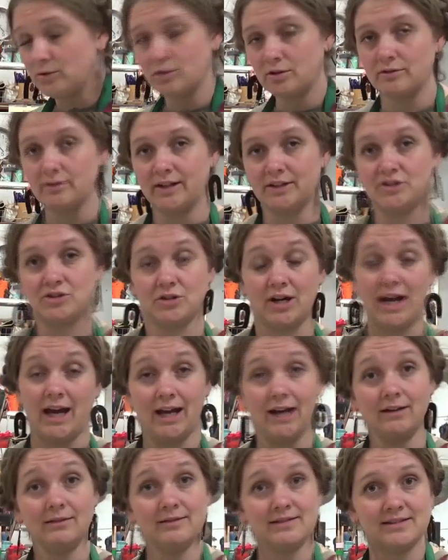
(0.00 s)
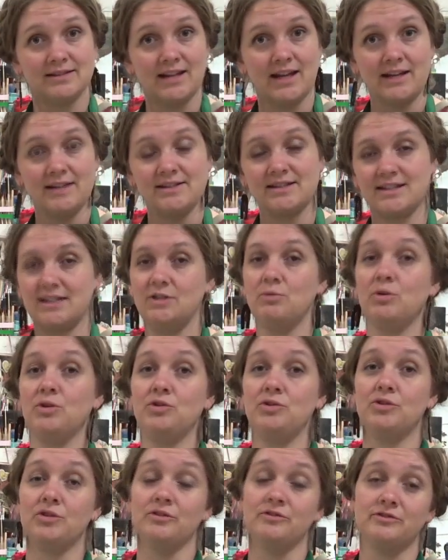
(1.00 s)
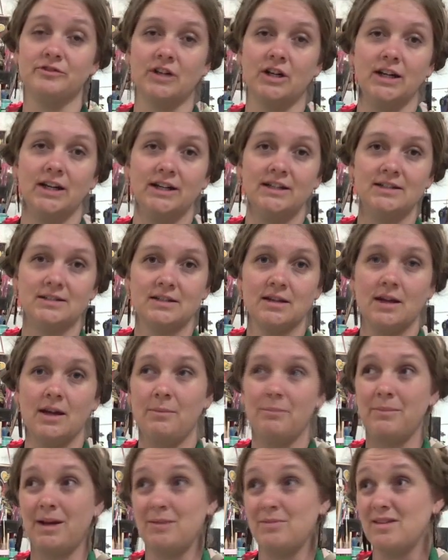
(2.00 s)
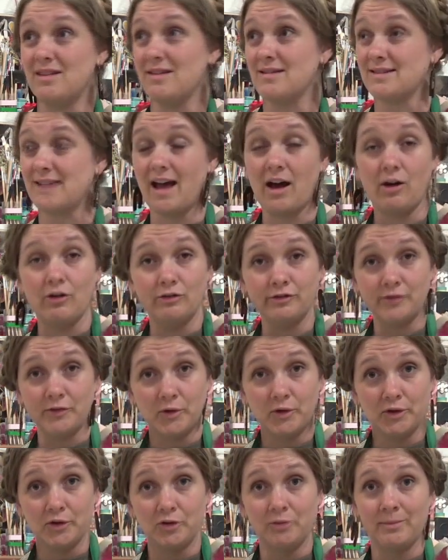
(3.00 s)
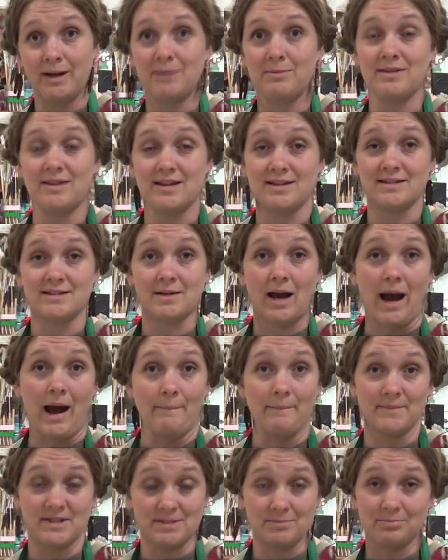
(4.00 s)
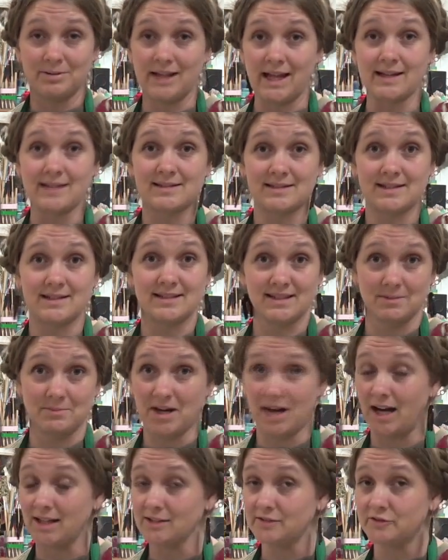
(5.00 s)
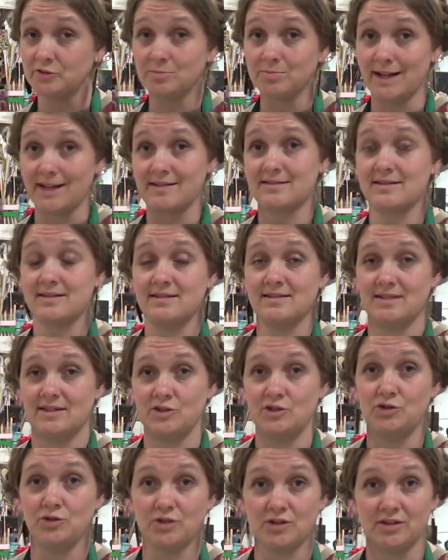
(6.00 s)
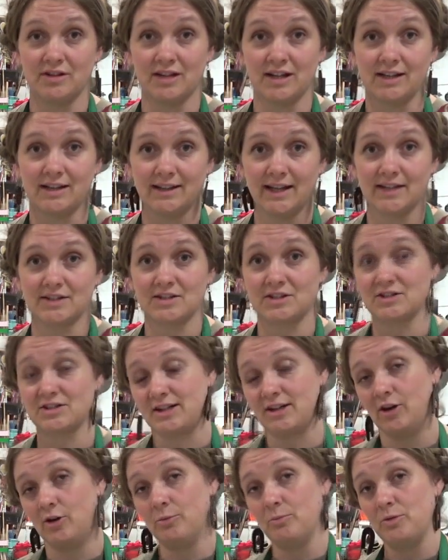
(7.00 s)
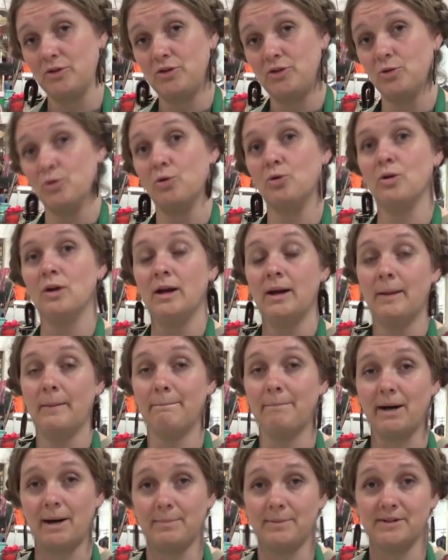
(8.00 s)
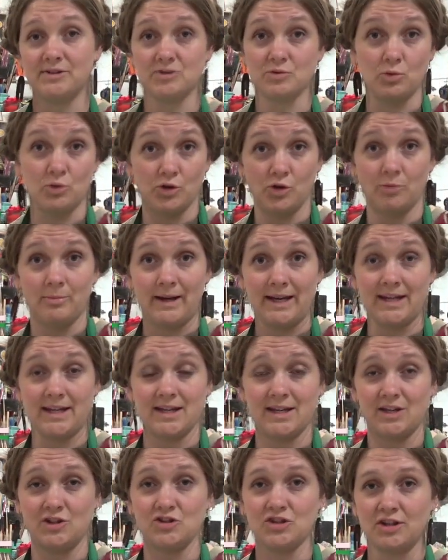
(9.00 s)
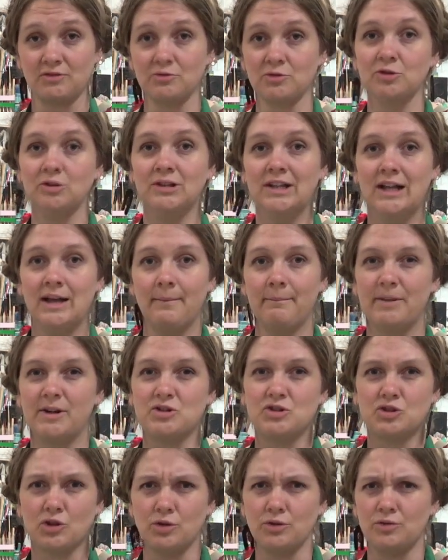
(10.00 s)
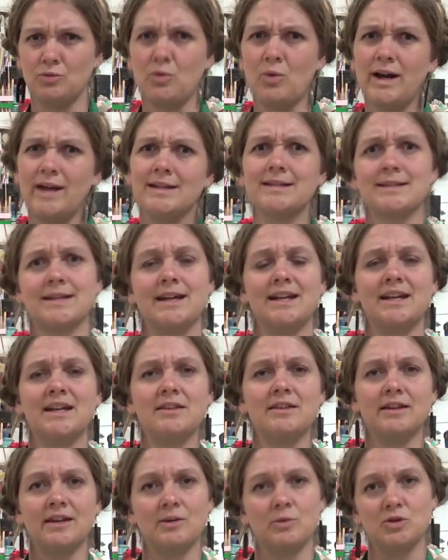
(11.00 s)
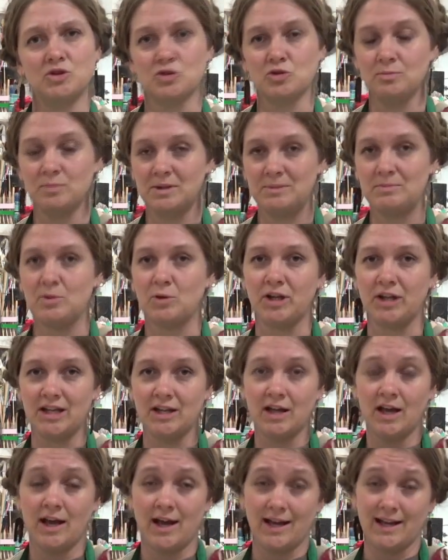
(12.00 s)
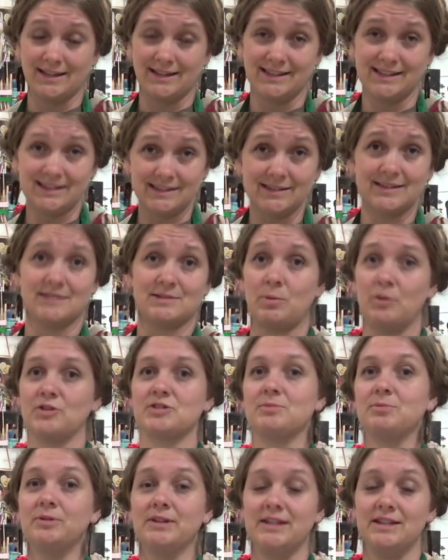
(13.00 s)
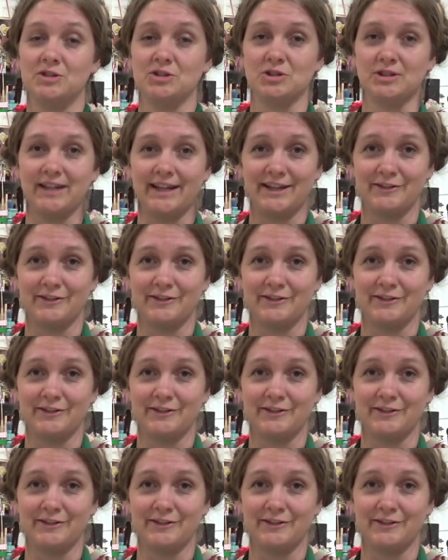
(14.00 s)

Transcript: a look around your house and see what you can find. Maybe there's alfoil, maybe there's some plastics, some colourful plastics that you can collect to help with your puppet or your making in general. But don't waste anything. We shouldn't be putting little as possible into